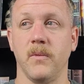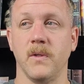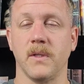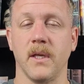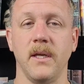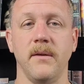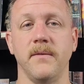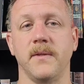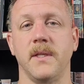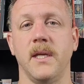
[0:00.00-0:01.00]

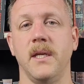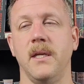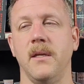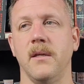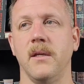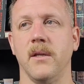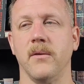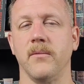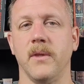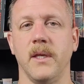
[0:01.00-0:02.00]
slaves, they
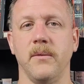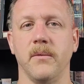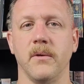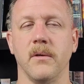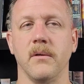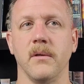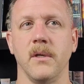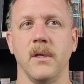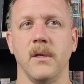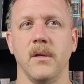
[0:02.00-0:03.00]
were
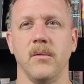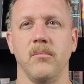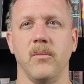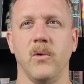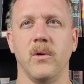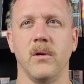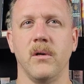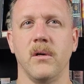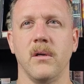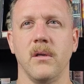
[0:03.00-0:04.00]

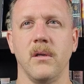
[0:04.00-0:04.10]
more,